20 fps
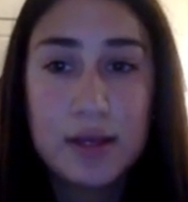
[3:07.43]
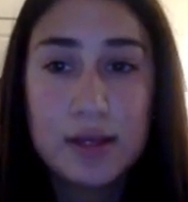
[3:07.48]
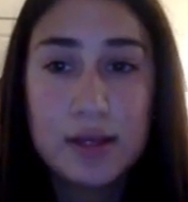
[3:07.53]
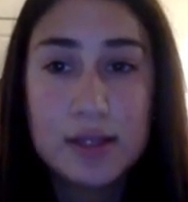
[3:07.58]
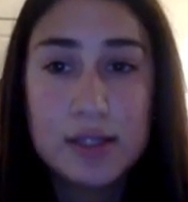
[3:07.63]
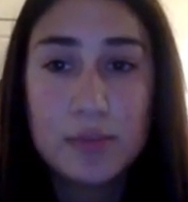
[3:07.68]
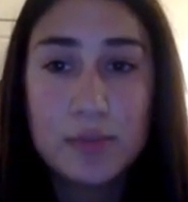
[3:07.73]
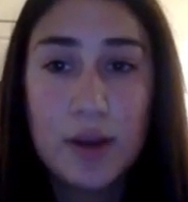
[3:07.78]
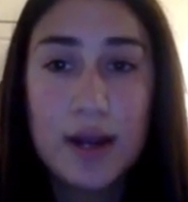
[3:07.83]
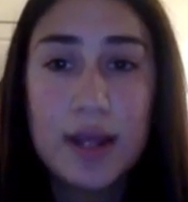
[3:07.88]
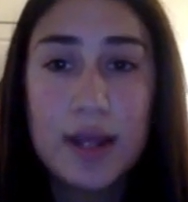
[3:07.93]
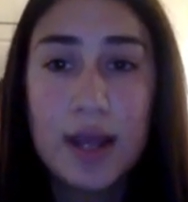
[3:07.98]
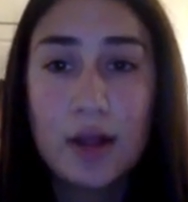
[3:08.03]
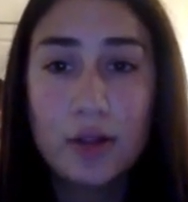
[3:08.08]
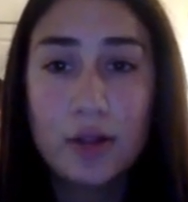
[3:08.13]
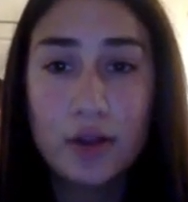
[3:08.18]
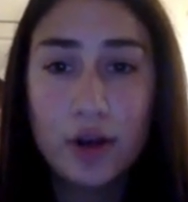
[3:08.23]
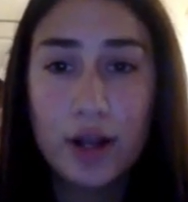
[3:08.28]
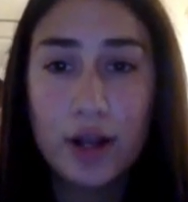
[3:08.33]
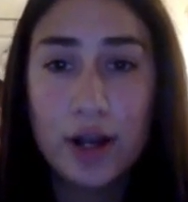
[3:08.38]
spreading out
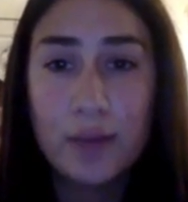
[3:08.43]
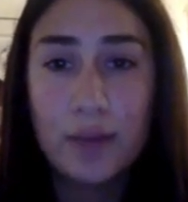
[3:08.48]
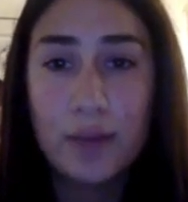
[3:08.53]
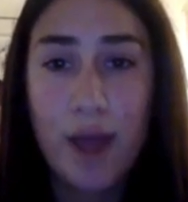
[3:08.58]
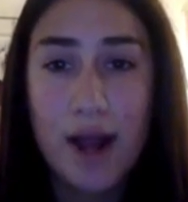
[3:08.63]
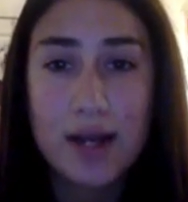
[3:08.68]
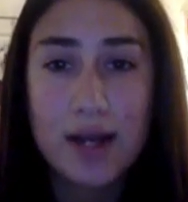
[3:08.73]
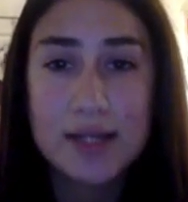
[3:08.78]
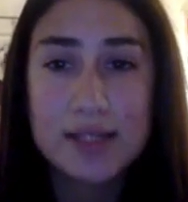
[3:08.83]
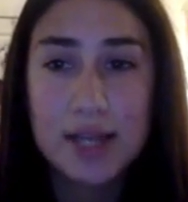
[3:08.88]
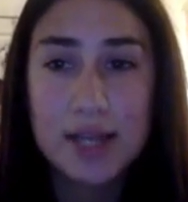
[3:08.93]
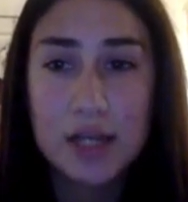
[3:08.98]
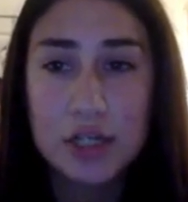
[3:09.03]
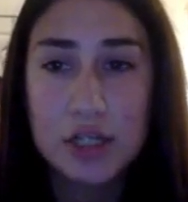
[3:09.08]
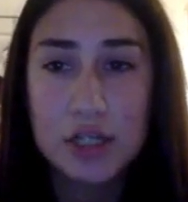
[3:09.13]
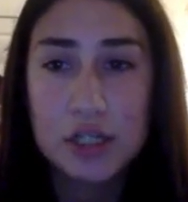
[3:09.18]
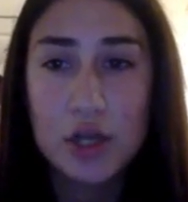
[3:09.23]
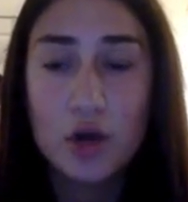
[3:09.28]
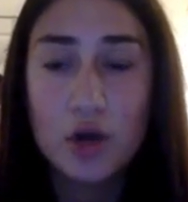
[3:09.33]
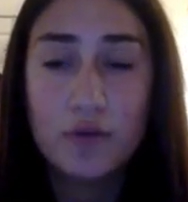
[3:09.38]
learning or practice
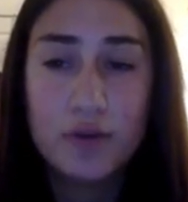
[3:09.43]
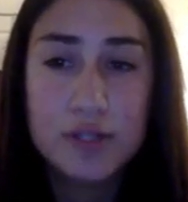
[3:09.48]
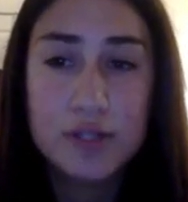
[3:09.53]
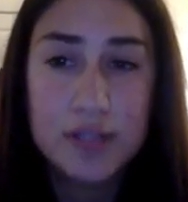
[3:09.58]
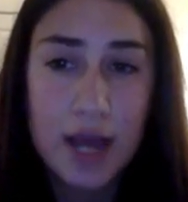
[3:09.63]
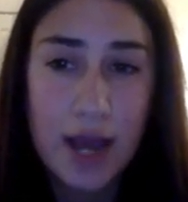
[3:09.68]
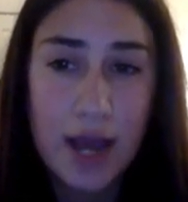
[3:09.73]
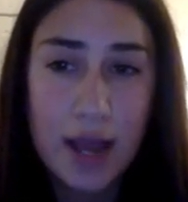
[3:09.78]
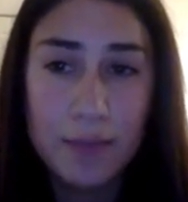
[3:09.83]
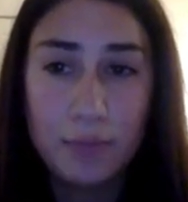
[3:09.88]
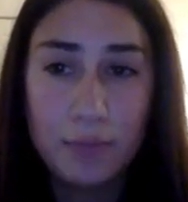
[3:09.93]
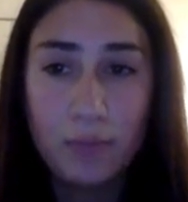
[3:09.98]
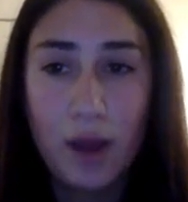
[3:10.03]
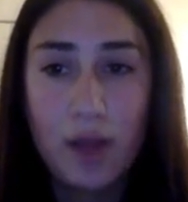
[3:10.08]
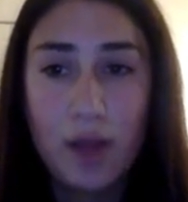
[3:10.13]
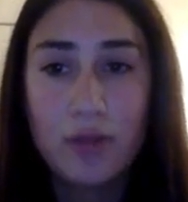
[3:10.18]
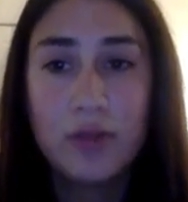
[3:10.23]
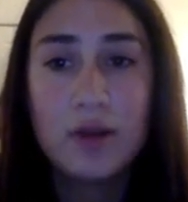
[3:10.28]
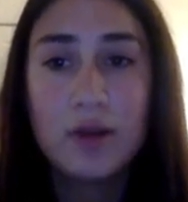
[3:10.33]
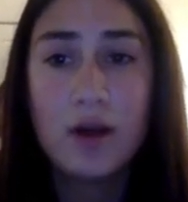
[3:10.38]
sessions over time
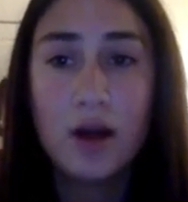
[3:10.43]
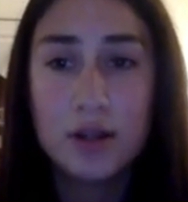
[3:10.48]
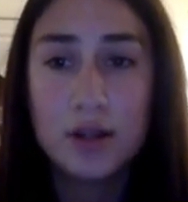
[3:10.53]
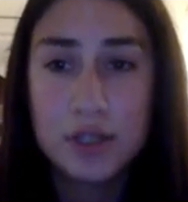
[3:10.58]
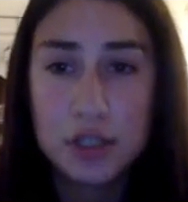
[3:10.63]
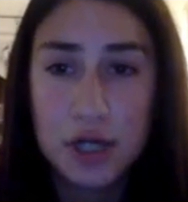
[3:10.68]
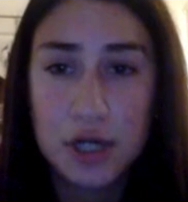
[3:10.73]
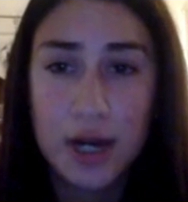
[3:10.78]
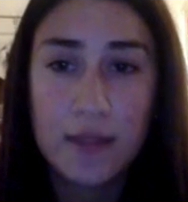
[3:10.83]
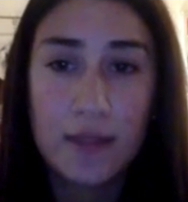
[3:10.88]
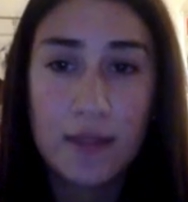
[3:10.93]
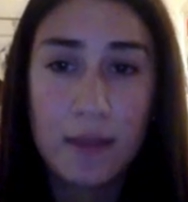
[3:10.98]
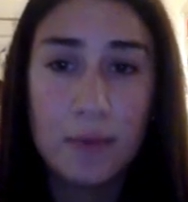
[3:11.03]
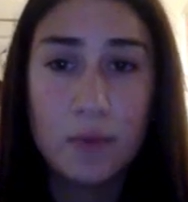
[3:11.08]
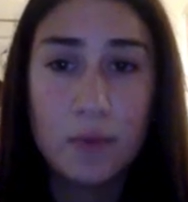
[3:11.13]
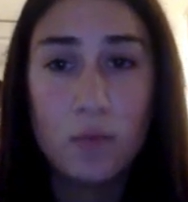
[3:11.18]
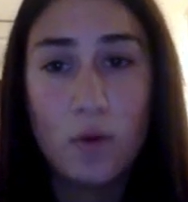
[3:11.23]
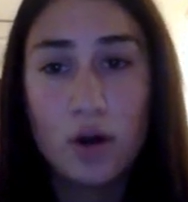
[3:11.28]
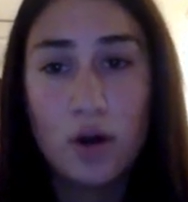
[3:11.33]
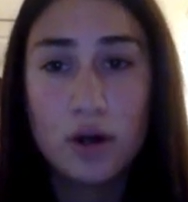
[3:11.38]
rather than concentrating them
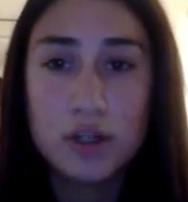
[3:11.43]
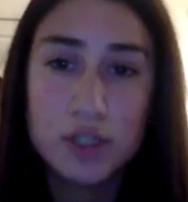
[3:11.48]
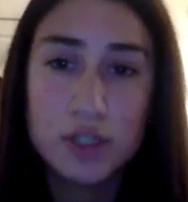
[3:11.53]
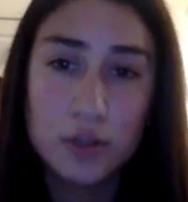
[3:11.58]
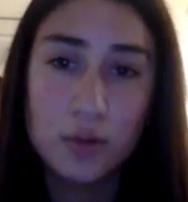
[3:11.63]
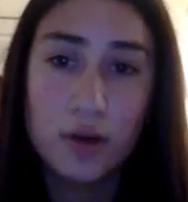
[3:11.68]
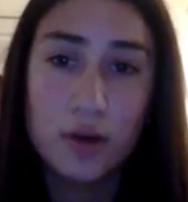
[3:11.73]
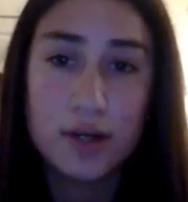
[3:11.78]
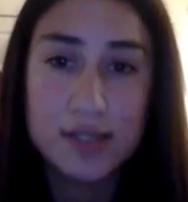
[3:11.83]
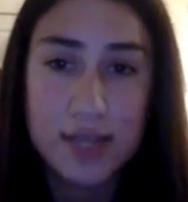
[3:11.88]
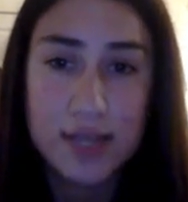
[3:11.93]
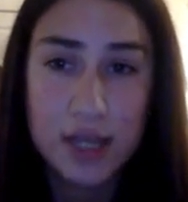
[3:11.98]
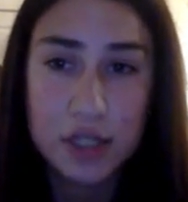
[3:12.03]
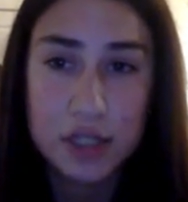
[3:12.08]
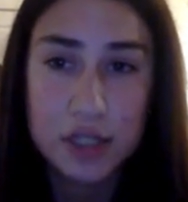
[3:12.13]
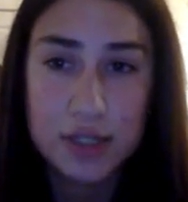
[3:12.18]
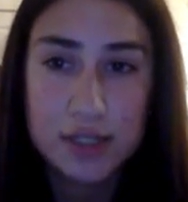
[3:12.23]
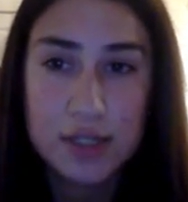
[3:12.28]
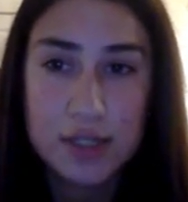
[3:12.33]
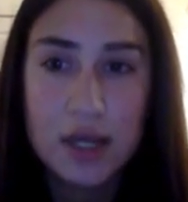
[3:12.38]
in 1 or 2 long
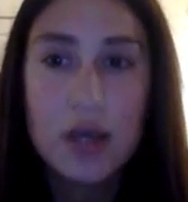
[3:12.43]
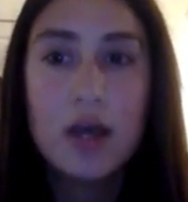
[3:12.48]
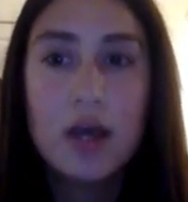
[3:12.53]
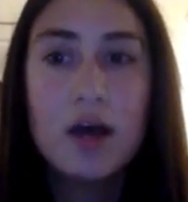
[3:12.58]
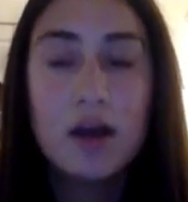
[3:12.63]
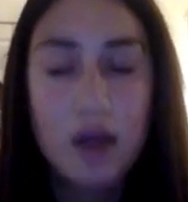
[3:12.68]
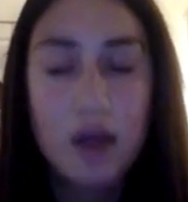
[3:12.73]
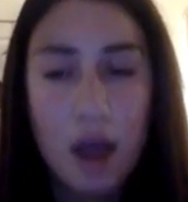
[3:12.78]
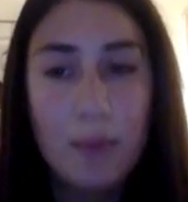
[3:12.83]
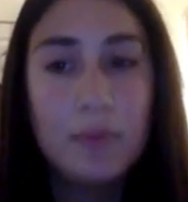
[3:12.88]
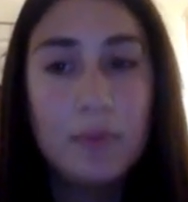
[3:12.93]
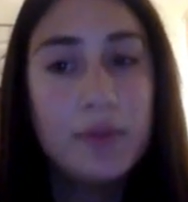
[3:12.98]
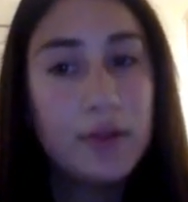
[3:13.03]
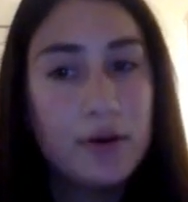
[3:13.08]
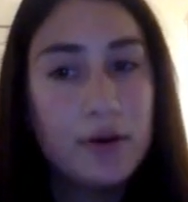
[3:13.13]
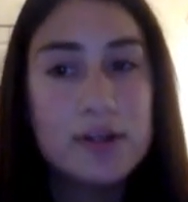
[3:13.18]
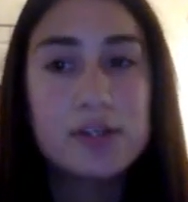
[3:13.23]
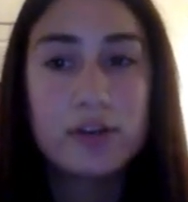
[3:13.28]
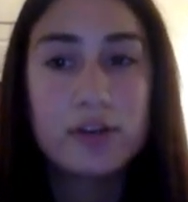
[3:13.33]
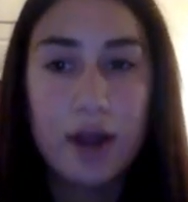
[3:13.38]
sessions, commonly
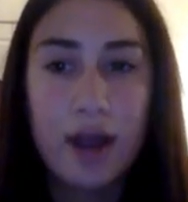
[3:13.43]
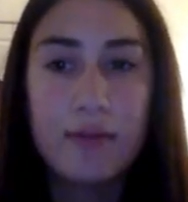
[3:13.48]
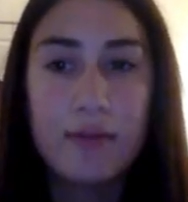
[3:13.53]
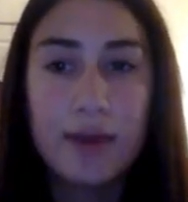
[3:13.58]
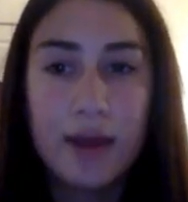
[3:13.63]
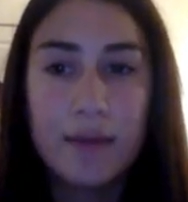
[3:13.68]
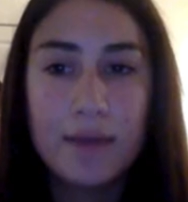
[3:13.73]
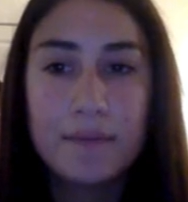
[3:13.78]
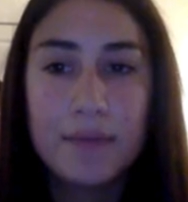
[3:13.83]
known as cramming.